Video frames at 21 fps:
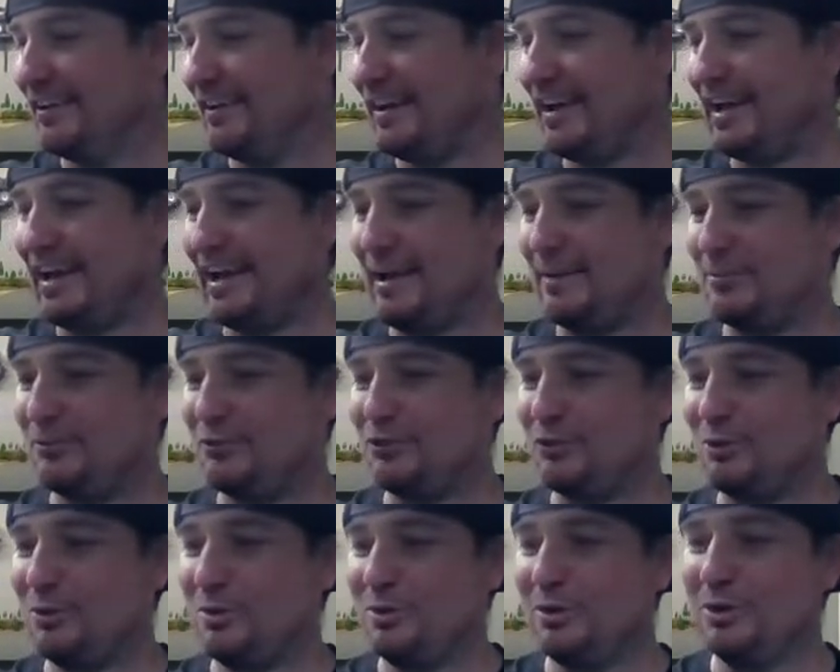
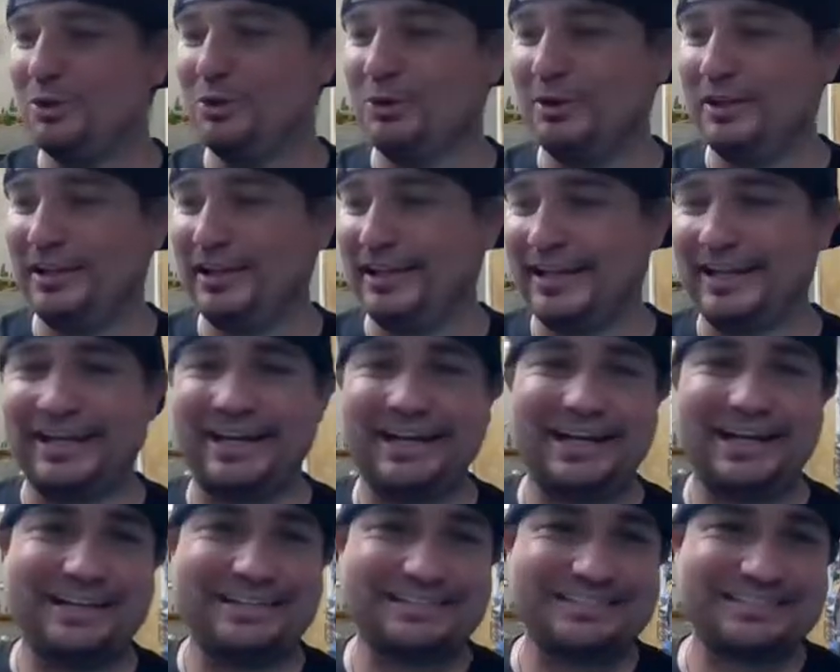Absolutely,
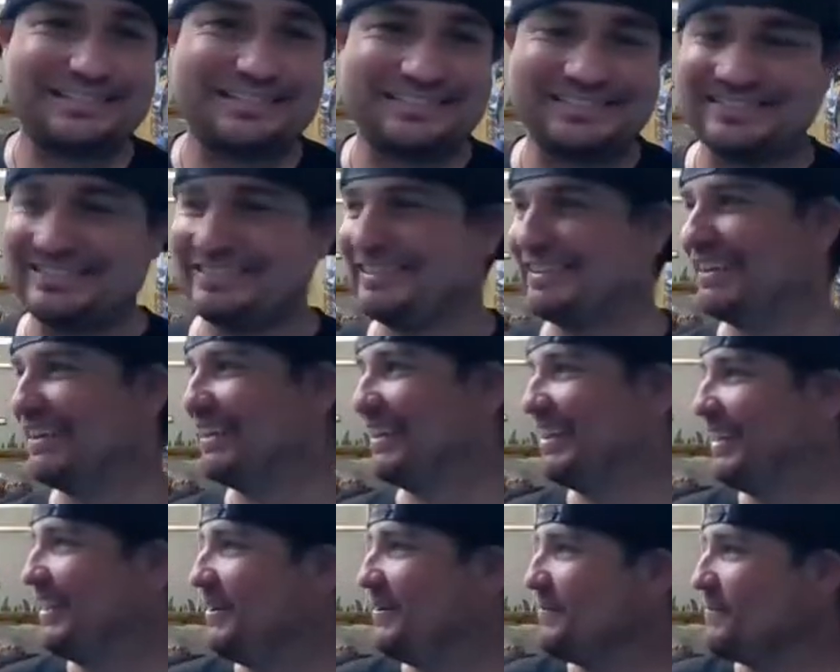guys.
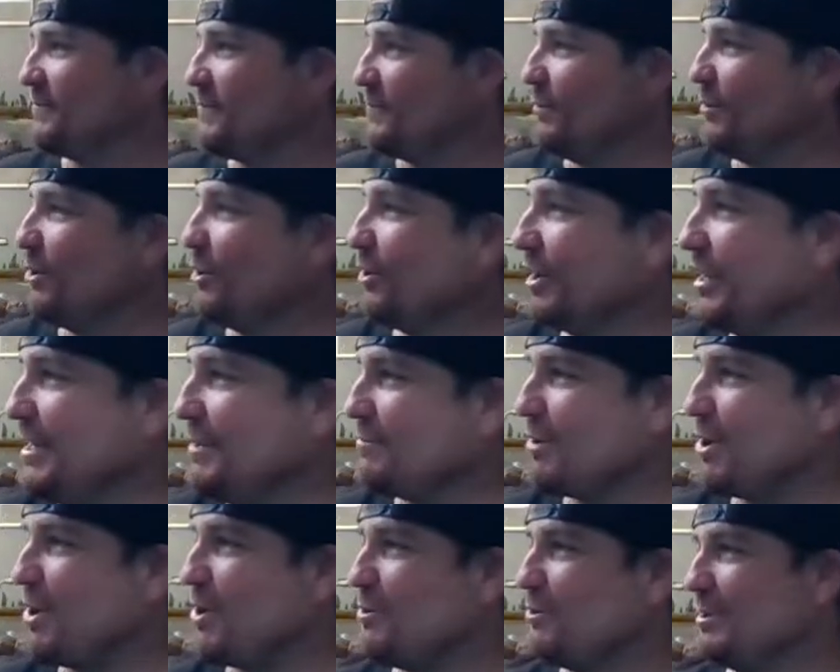We're gonna keep
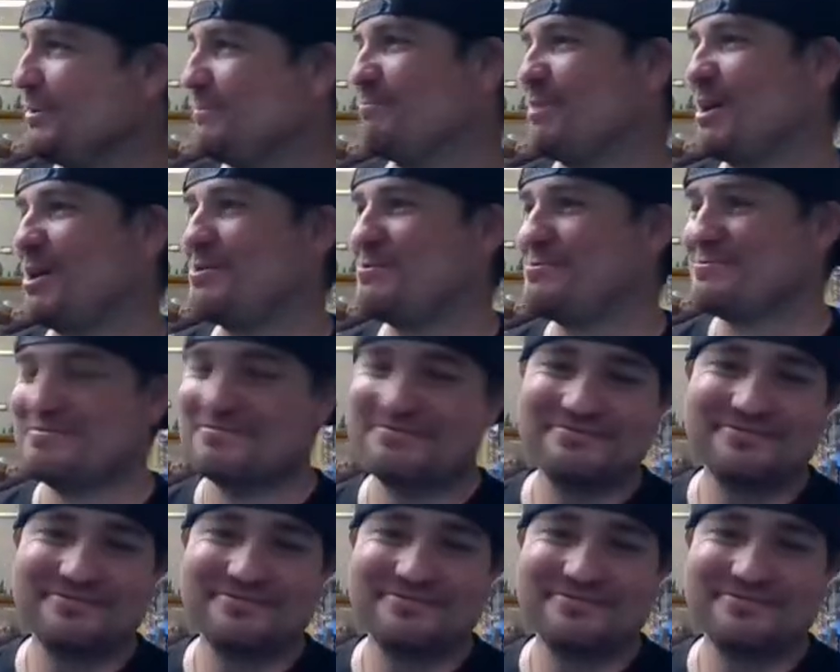rolling, bro.